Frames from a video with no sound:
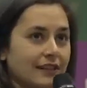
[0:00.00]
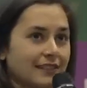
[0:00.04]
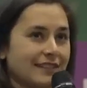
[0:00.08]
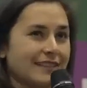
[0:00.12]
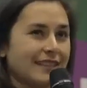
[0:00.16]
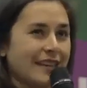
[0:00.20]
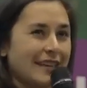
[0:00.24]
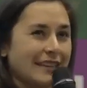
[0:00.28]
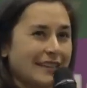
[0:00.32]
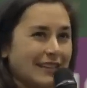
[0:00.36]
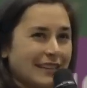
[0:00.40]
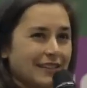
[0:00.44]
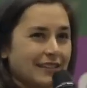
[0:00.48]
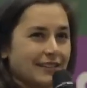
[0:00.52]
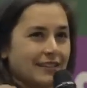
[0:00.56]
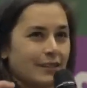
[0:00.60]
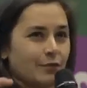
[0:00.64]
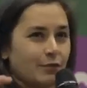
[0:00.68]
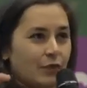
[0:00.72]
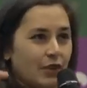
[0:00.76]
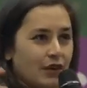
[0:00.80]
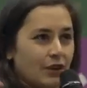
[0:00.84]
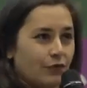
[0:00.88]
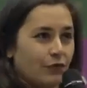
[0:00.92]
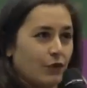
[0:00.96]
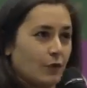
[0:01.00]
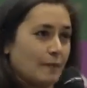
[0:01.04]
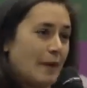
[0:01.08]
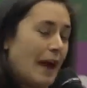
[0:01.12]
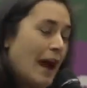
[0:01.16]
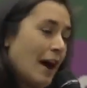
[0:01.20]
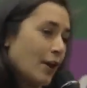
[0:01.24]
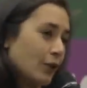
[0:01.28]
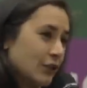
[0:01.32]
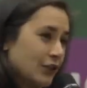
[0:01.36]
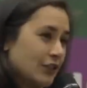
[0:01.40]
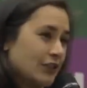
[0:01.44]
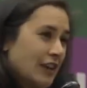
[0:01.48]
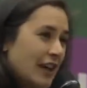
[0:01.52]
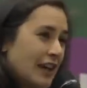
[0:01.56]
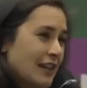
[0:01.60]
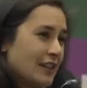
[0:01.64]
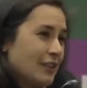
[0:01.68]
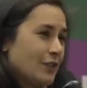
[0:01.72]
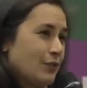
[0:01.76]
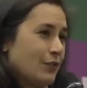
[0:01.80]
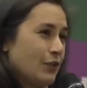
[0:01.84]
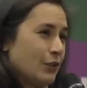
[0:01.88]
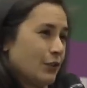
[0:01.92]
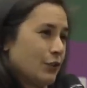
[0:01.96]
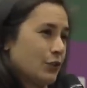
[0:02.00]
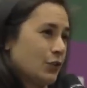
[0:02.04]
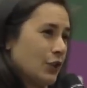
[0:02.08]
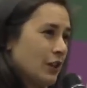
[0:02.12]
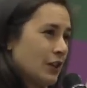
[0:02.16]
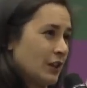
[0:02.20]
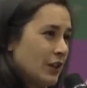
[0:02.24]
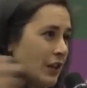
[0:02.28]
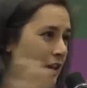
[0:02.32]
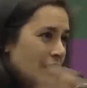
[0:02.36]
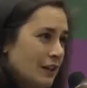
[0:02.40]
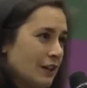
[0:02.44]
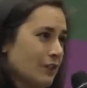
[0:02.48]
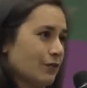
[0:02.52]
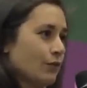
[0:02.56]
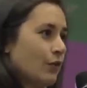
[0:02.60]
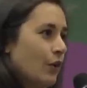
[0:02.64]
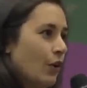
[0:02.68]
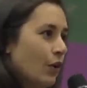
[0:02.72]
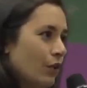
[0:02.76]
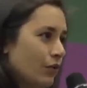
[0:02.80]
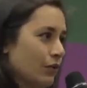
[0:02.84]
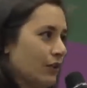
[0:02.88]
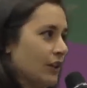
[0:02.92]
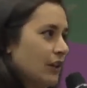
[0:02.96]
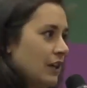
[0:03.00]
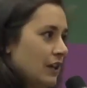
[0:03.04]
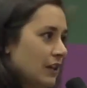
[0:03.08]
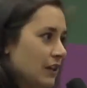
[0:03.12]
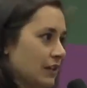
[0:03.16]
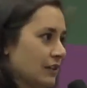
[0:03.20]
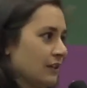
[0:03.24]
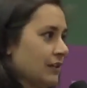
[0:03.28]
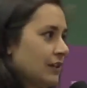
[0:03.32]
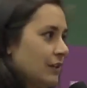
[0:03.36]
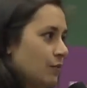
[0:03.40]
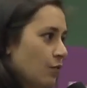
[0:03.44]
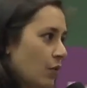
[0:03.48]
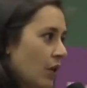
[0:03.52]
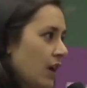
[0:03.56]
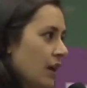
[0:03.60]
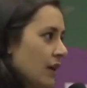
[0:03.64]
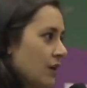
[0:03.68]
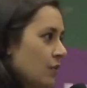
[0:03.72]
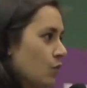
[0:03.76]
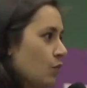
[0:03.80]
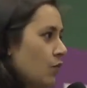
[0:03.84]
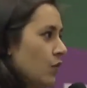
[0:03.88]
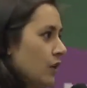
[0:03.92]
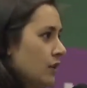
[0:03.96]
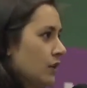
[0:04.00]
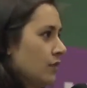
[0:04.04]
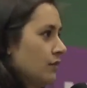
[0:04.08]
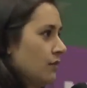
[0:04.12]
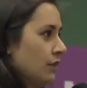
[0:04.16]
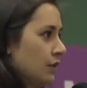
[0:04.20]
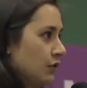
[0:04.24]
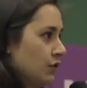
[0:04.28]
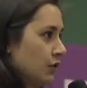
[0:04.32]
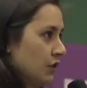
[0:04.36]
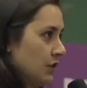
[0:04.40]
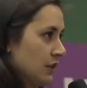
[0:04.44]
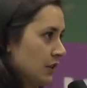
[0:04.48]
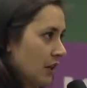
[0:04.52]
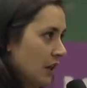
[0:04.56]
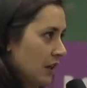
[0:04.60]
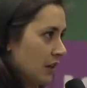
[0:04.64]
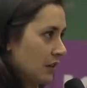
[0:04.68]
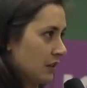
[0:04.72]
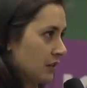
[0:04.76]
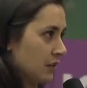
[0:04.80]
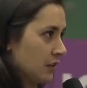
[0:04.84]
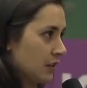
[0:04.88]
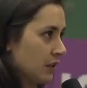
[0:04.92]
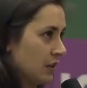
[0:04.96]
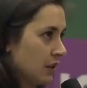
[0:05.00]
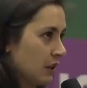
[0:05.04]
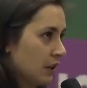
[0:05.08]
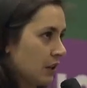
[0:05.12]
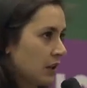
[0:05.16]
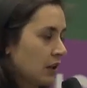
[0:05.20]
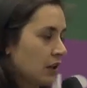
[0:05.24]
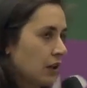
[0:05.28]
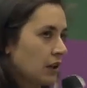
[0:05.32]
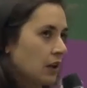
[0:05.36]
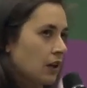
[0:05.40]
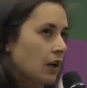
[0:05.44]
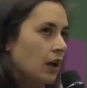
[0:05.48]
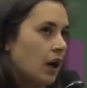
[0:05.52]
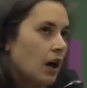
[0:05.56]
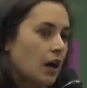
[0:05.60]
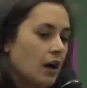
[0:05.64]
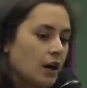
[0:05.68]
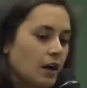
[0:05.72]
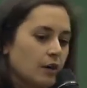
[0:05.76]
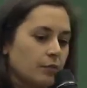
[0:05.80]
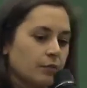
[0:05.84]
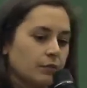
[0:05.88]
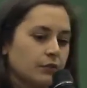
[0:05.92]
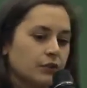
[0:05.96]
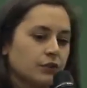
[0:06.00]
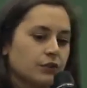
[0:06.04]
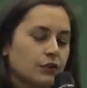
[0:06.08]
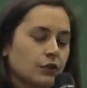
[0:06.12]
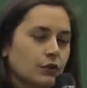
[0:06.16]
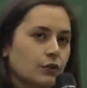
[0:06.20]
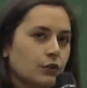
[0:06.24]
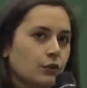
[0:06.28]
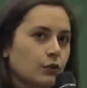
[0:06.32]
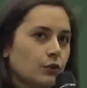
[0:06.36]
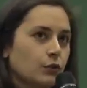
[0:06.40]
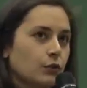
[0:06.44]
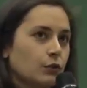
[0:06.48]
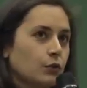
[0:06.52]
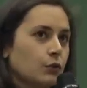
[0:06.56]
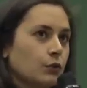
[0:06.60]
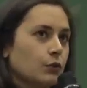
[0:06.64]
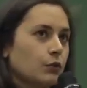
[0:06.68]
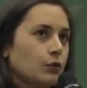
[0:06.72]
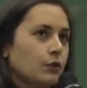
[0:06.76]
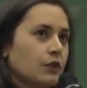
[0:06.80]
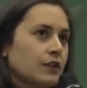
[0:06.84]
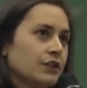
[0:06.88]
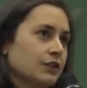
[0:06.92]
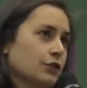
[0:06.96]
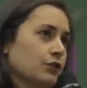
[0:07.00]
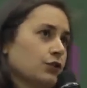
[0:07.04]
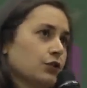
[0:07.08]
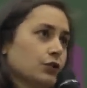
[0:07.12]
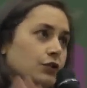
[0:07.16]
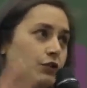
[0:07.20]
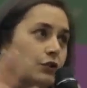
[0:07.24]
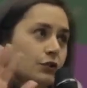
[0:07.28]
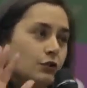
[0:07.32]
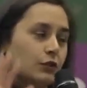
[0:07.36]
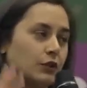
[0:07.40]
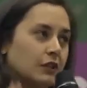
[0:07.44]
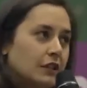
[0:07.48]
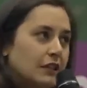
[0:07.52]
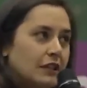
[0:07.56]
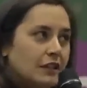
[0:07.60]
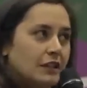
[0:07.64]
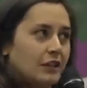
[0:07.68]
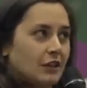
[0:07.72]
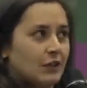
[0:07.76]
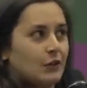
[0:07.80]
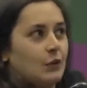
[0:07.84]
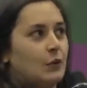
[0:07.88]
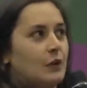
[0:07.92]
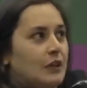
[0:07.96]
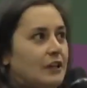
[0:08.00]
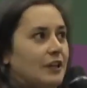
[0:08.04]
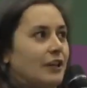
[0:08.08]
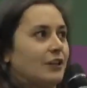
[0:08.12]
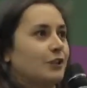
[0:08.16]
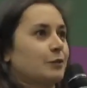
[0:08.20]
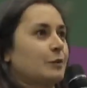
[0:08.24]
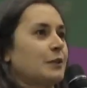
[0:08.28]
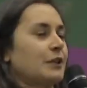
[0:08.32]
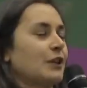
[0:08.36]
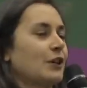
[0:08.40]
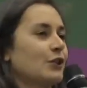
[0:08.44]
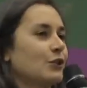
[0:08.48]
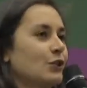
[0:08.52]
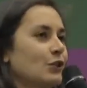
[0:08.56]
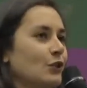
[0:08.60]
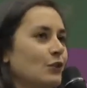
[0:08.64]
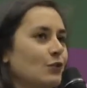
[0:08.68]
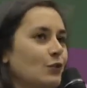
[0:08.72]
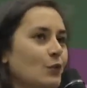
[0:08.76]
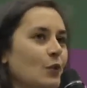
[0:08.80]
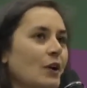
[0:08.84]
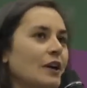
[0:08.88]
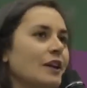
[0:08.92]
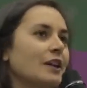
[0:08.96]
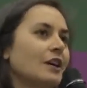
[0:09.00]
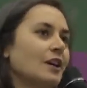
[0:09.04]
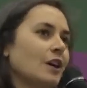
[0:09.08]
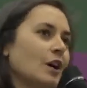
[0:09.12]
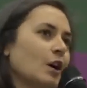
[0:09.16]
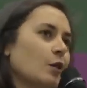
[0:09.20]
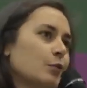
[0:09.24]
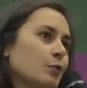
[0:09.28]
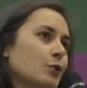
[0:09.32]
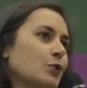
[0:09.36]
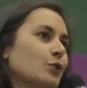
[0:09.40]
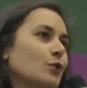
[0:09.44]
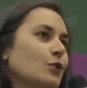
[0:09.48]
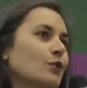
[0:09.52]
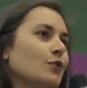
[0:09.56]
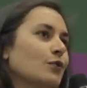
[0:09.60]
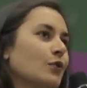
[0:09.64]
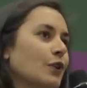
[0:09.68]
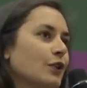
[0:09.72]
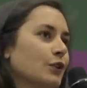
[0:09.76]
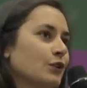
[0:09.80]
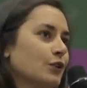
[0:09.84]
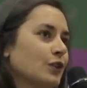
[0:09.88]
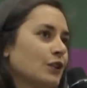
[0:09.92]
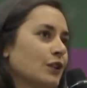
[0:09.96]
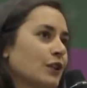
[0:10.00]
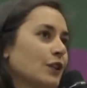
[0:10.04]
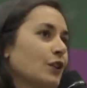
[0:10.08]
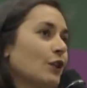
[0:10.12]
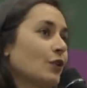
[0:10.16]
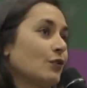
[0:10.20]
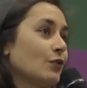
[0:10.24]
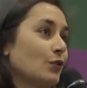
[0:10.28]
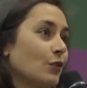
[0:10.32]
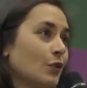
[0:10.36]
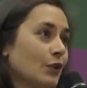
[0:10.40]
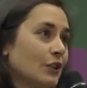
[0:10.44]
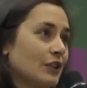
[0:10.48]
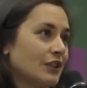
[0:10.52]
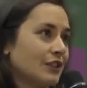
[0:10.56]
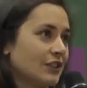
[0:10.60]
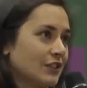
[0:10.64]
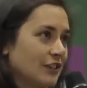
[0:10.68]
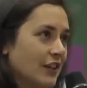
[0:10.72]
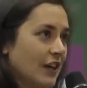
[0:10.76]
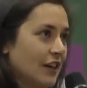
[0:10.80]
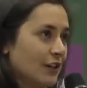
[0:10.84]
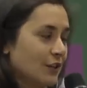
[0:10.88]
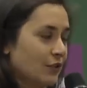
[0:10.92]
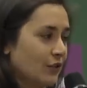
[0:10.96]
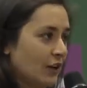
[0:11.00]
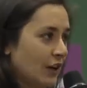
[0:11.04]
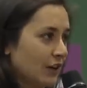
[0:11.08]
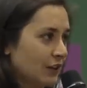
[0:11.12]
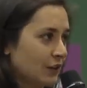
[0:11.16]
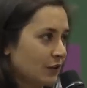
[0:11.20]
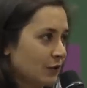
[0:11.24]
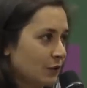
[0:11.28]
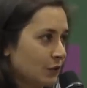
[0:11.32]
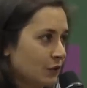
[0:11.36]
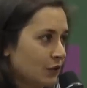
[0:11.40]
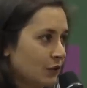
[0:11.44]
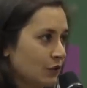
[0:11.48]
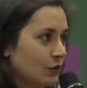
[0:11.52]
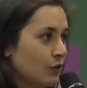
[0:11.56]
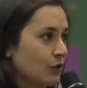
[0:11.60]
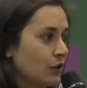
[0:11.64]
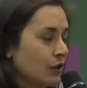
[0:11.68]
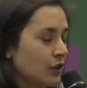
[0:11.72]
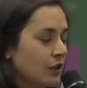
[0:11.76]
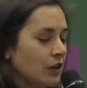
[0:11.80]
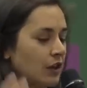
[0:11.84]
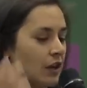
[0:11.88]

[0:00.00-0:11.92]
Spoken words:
It's taking something from outside the function and involving it in some way in what the function does. So this is just a really quick explanation of what a pure function that avoids side effects would do.